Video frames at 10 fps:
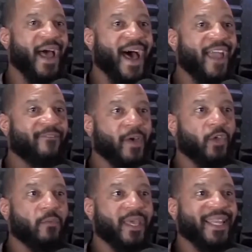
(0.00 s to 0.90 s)
but
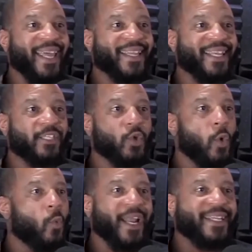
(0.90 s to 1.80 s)
high-value men like this
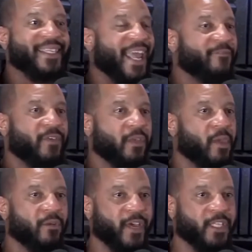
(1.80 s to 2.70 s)
don't want to date
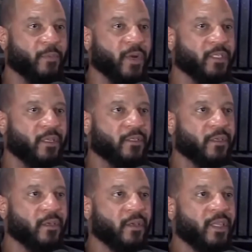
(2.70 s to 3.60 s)
female vice
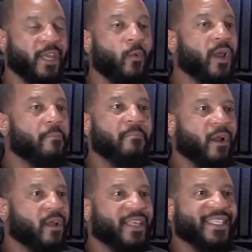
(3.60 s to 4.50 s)
presidents. They don't want to
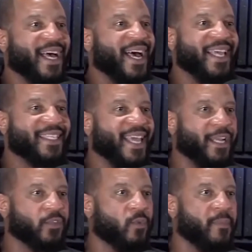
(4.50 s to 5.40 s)
marry these
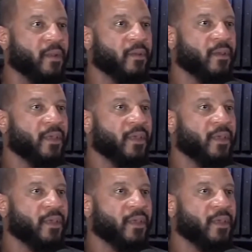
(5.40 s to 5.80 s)
high-status women.